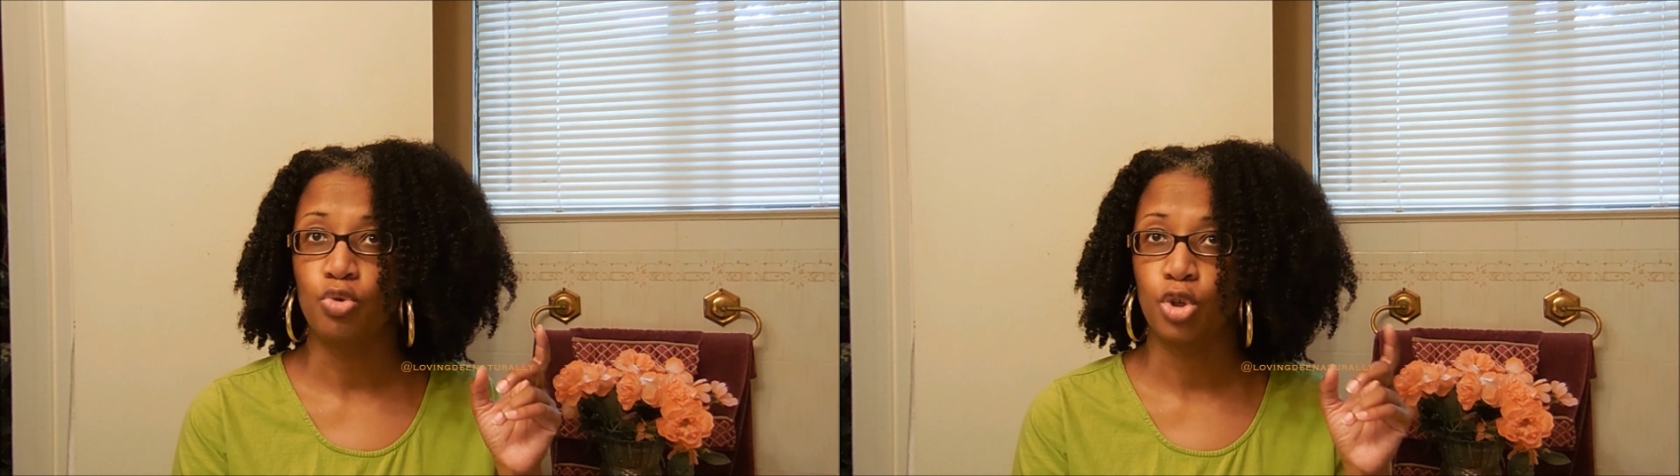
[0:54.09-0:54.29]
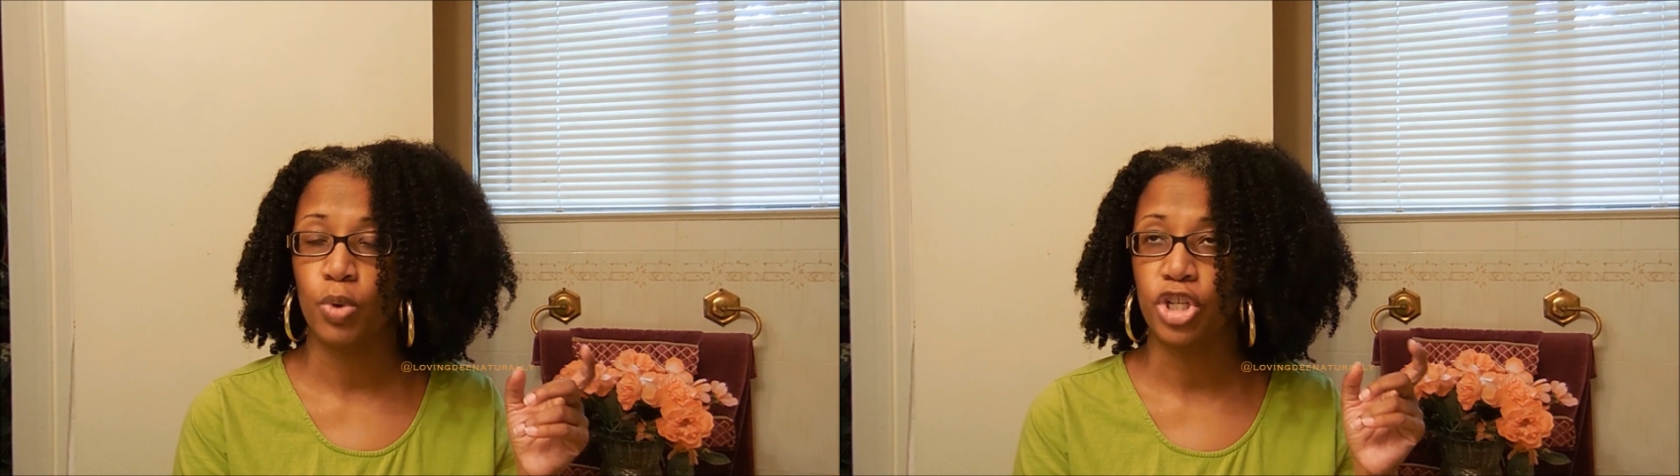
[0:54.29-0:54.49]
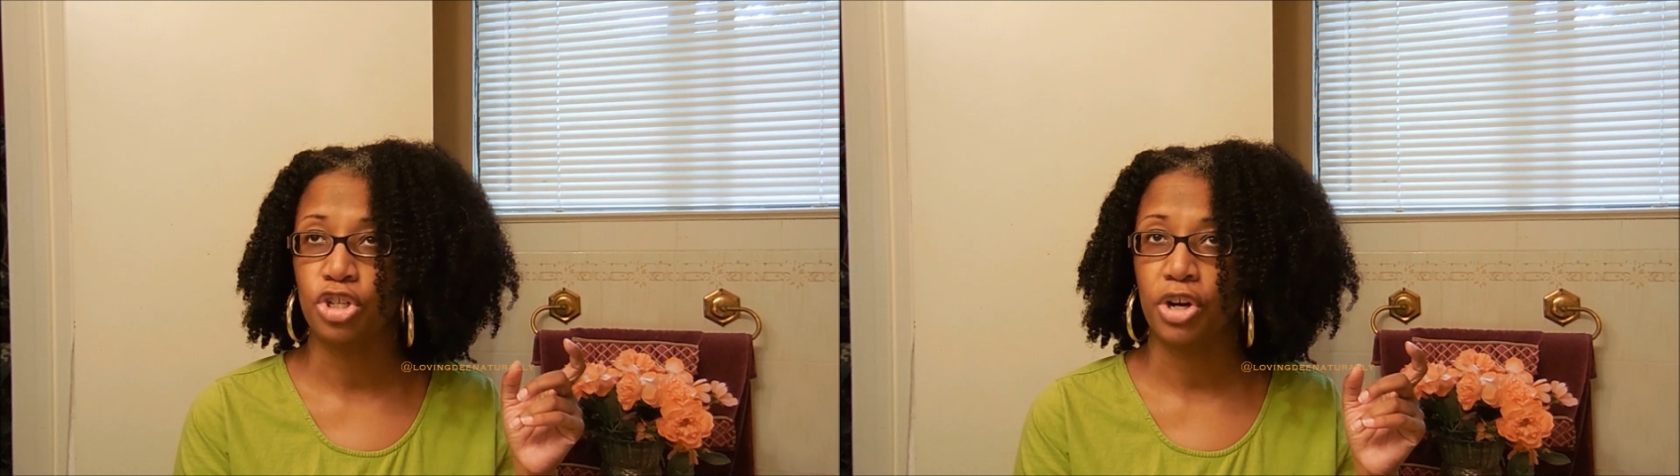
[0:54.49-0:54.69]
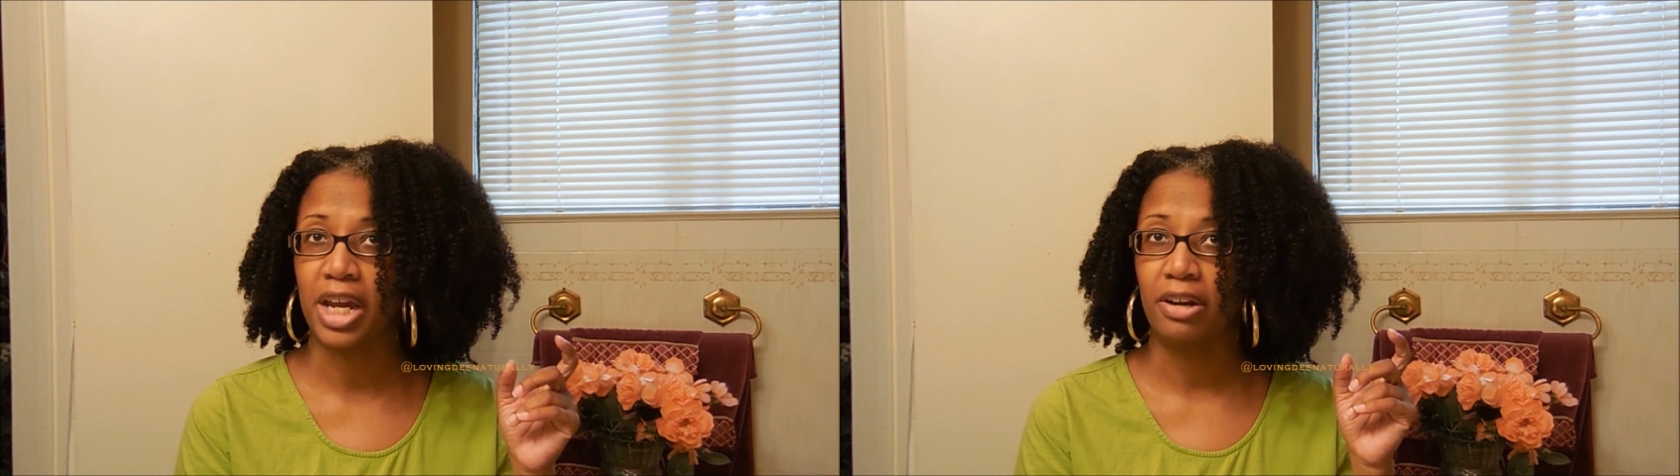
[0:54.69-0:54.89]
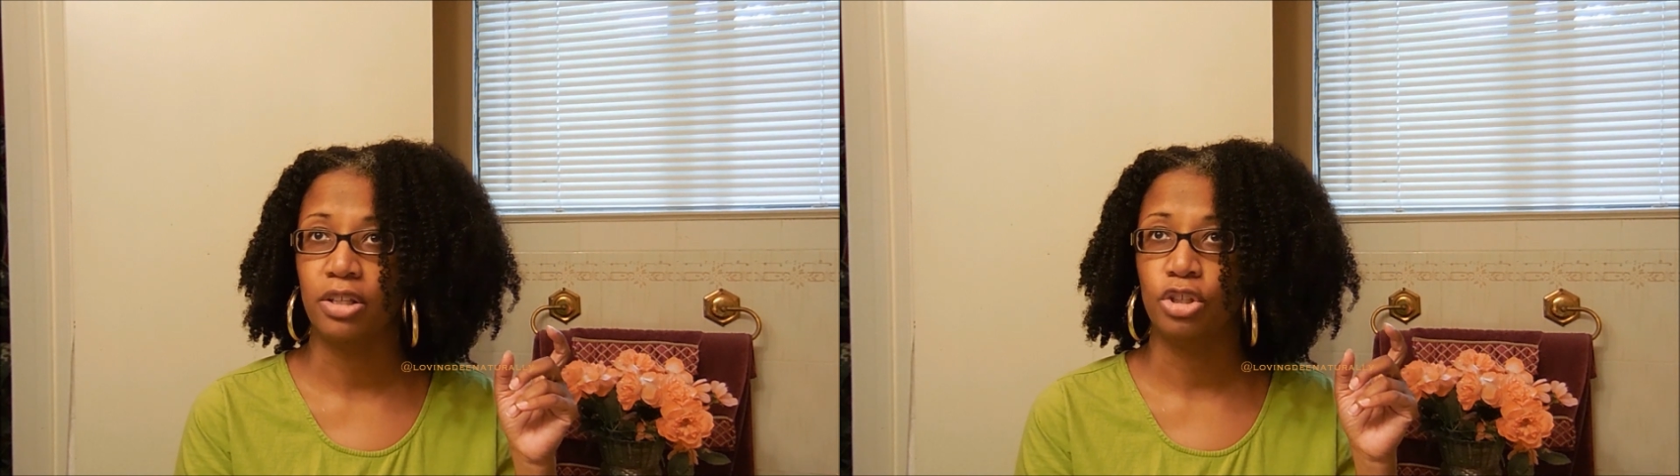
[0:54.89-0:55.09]
twist your
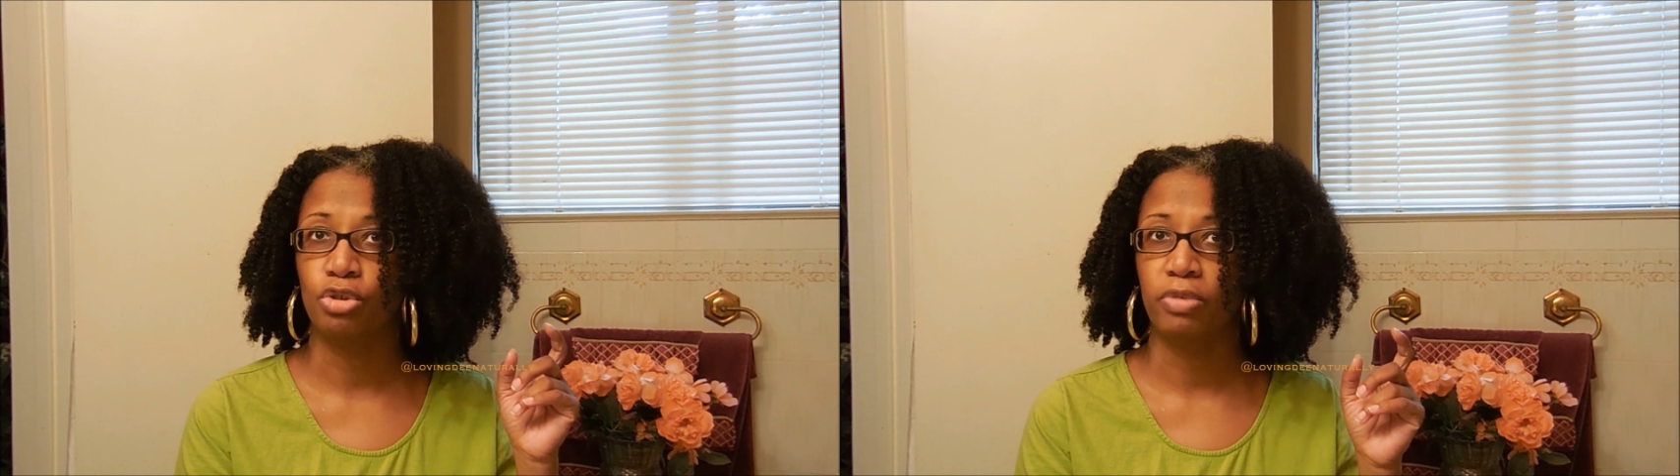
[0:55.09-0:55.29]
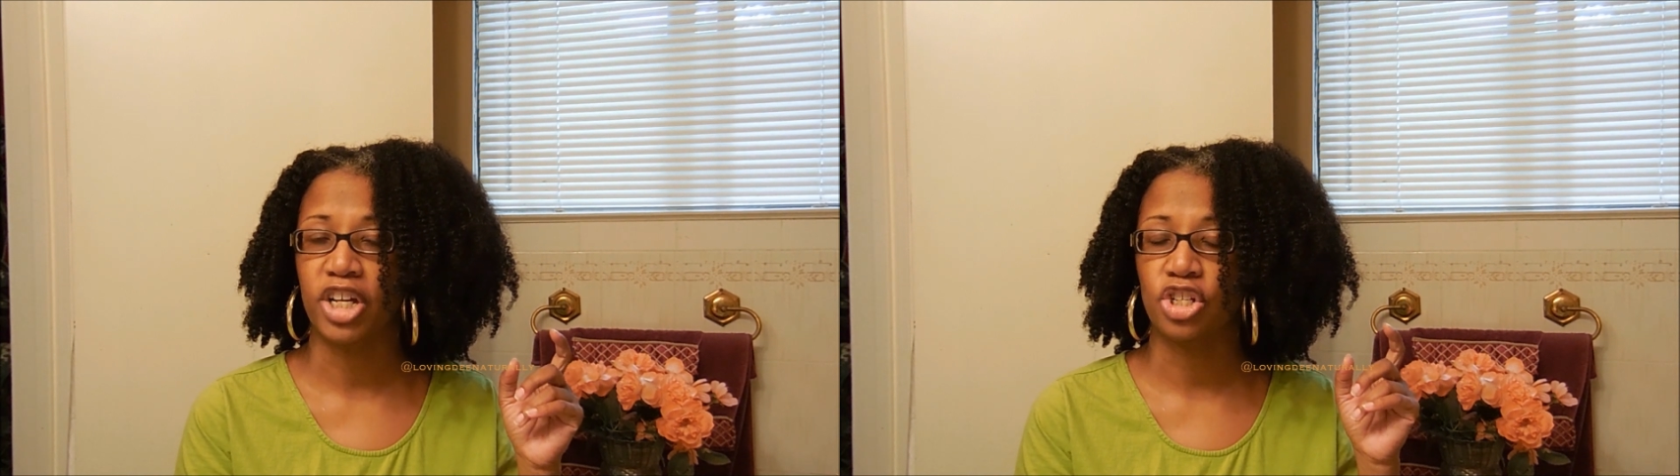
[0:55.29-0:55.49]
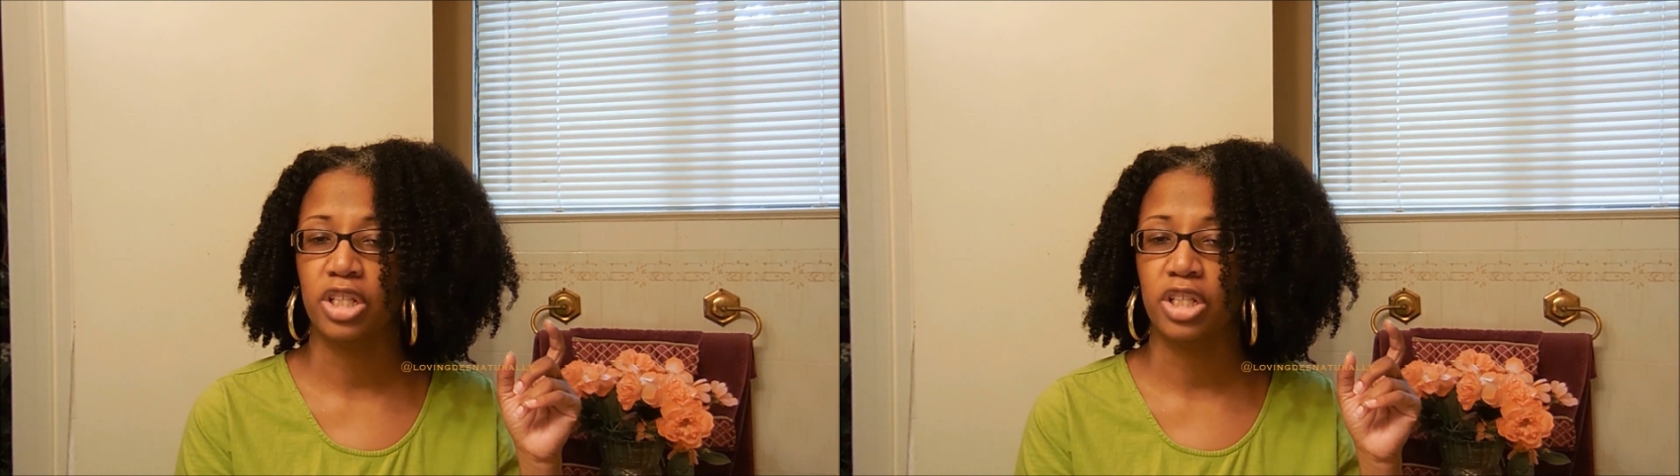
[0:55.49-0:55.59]
hair in the direction